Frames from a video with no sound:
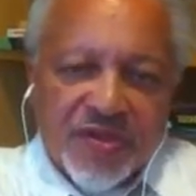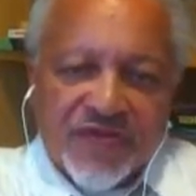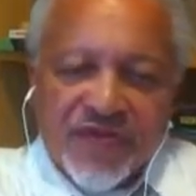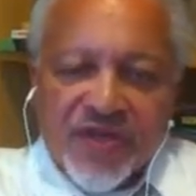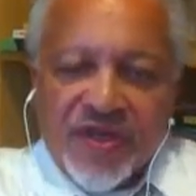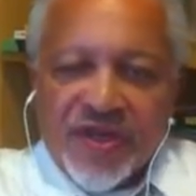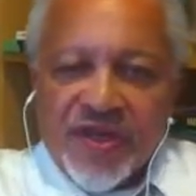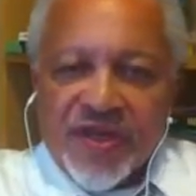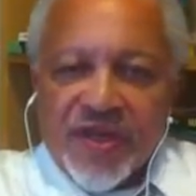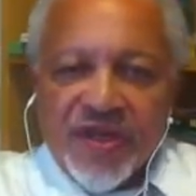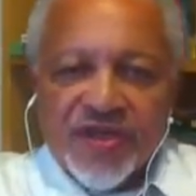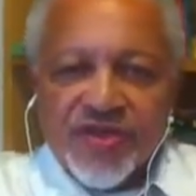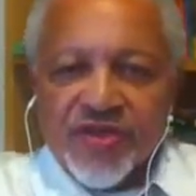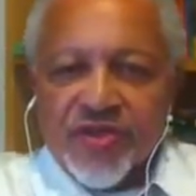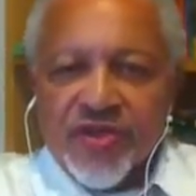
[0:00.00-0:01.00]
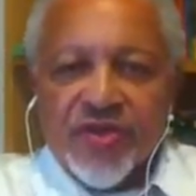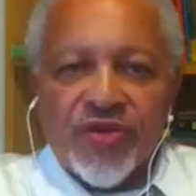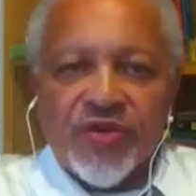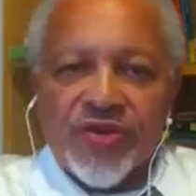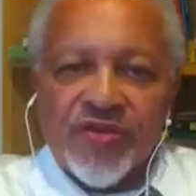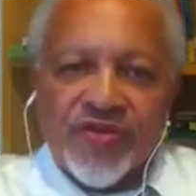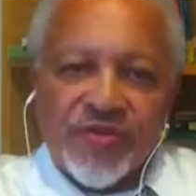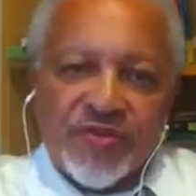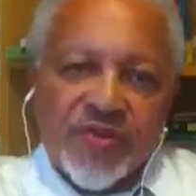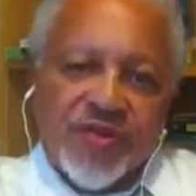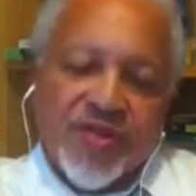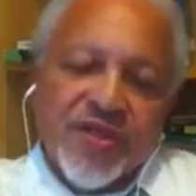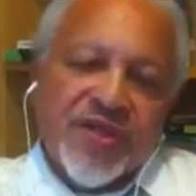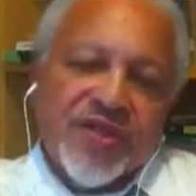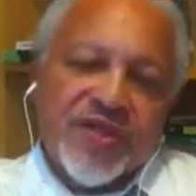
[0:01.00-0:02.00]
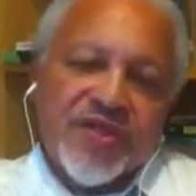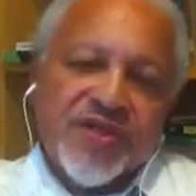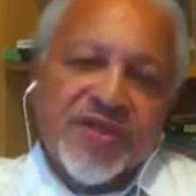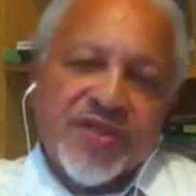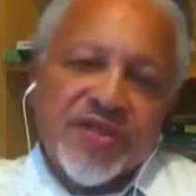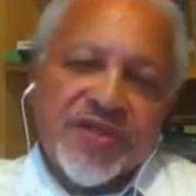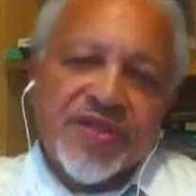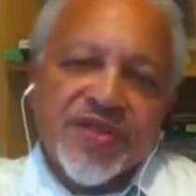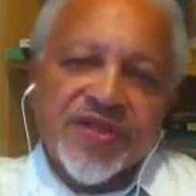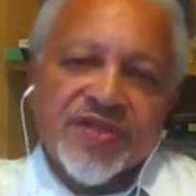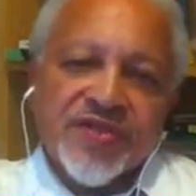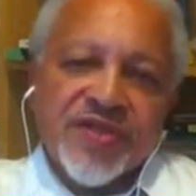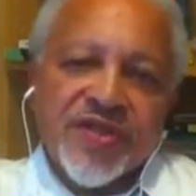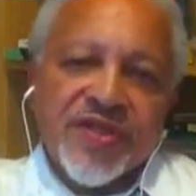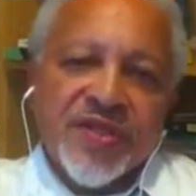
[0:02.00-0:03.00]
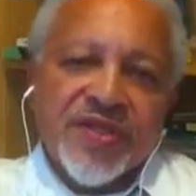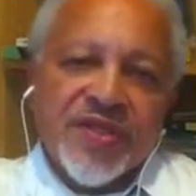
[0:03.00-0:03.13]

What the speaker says: if any, knowledge at all of the mortgage industry.